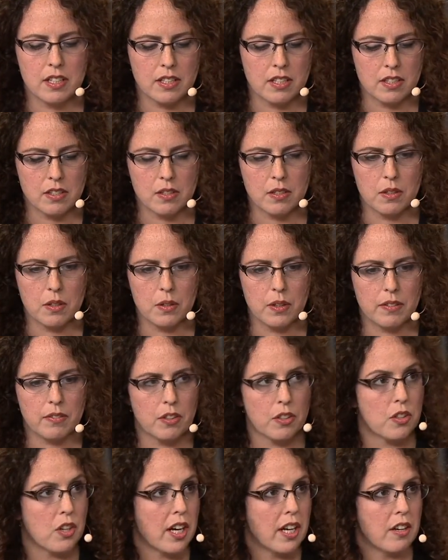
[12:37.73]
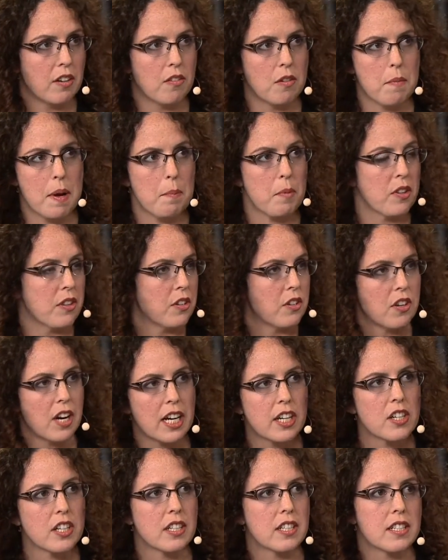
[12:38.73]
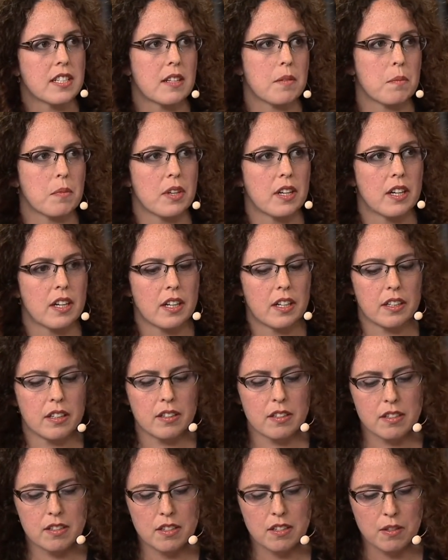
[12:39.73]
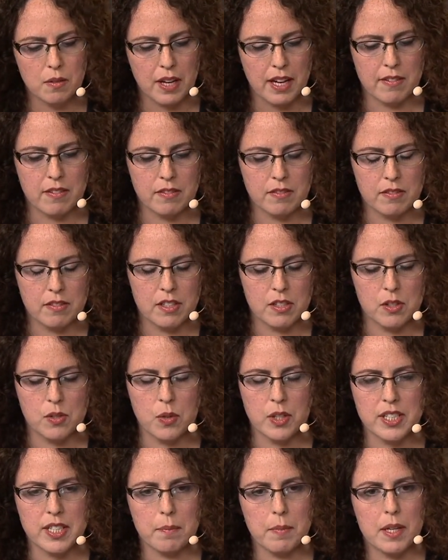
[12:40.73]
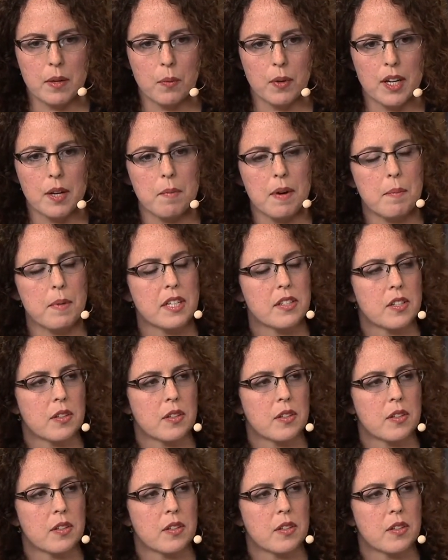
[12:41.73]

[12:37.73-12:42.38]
It's also if you're trying to remember the direction somewhere, you have to store something in working memory.